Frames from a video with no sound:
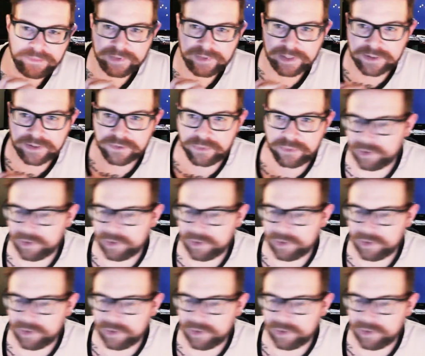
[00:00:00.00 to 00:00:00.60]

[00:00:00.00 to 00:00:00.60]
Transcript: That's a really